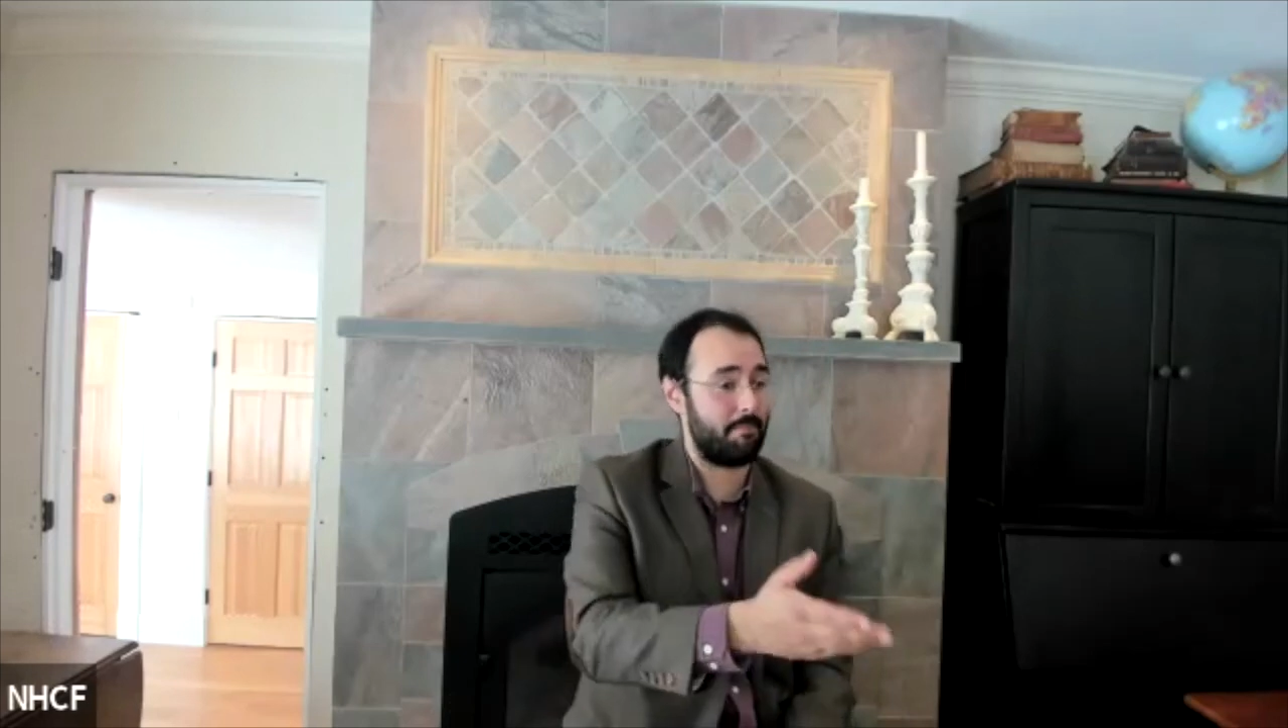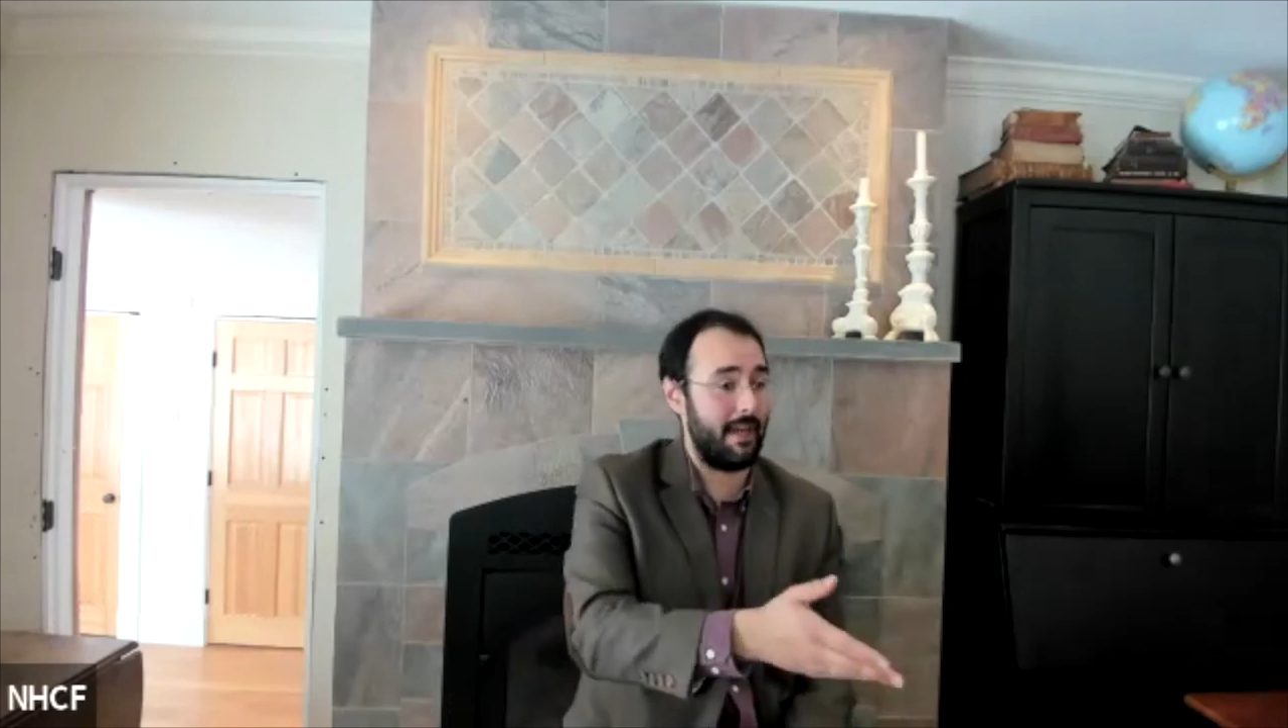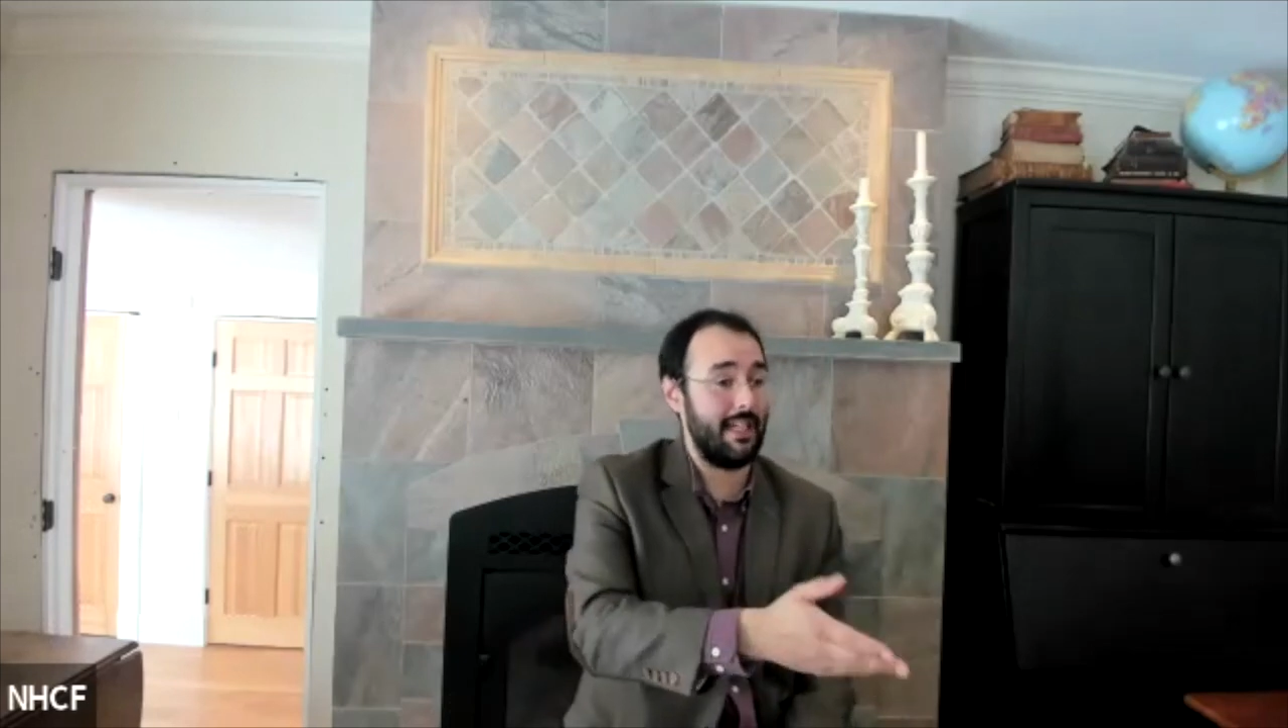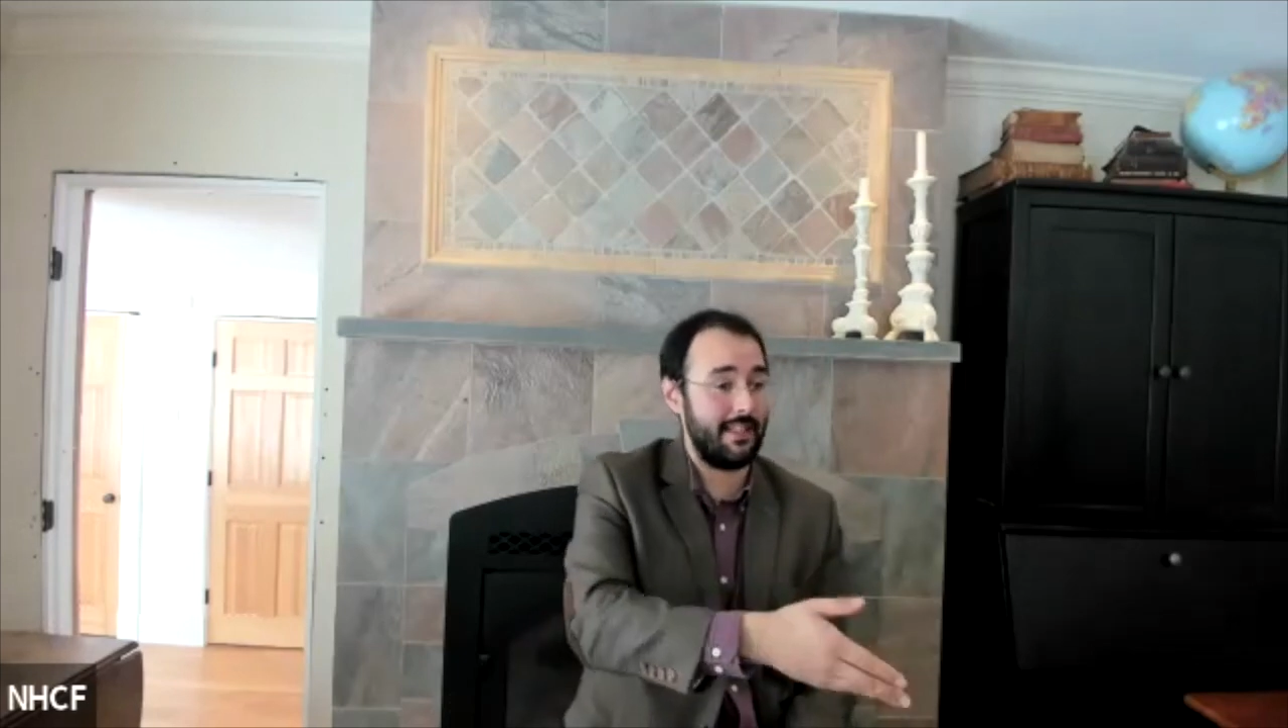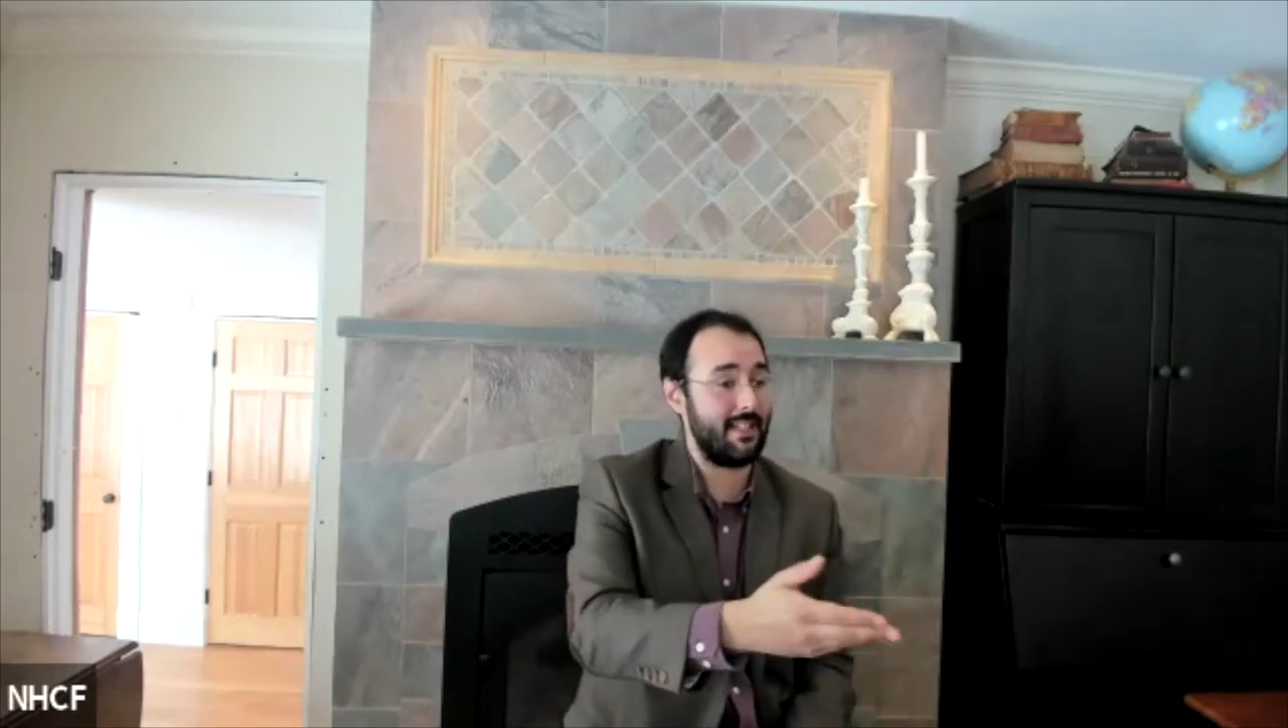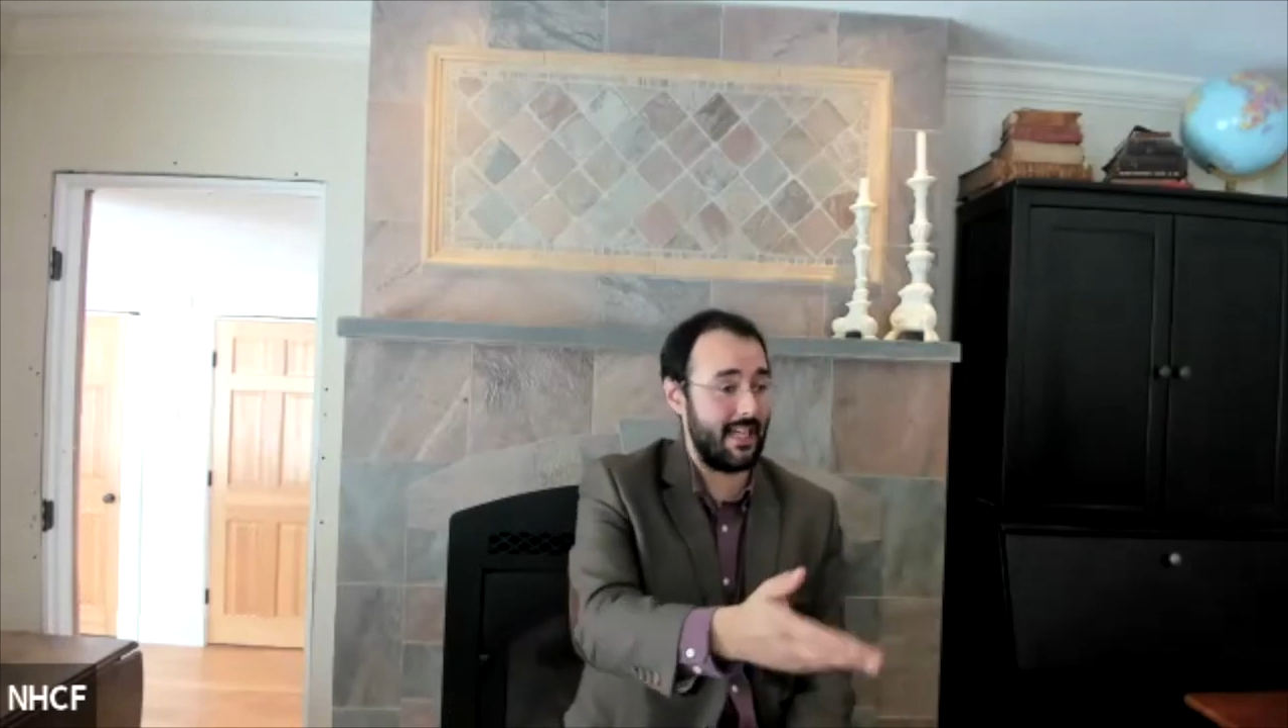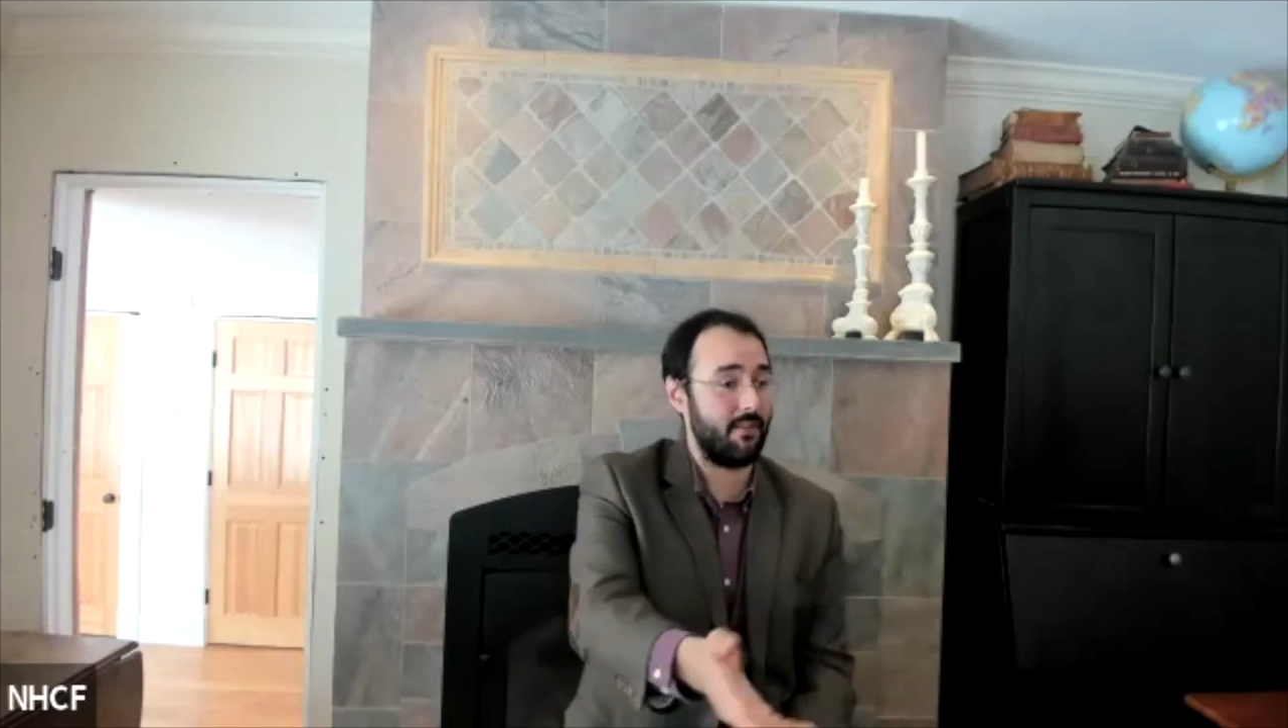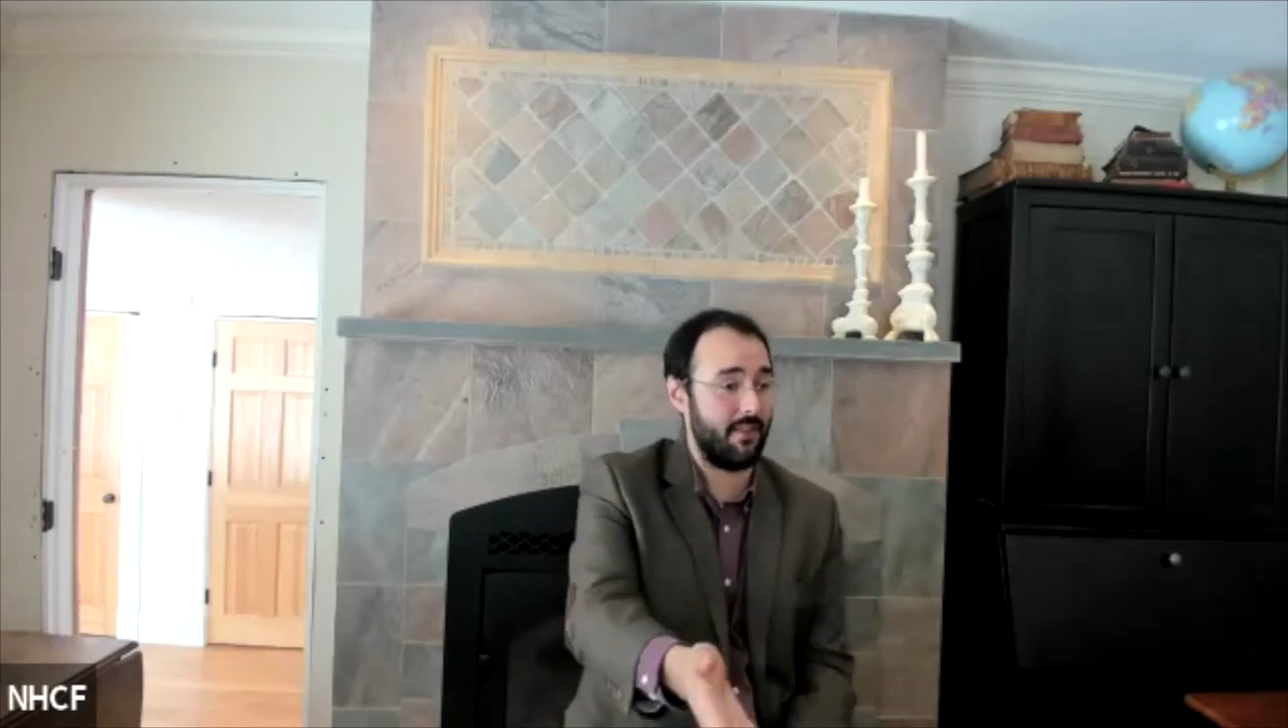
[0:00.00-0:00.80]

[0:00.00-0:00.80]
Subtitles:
paying that debt of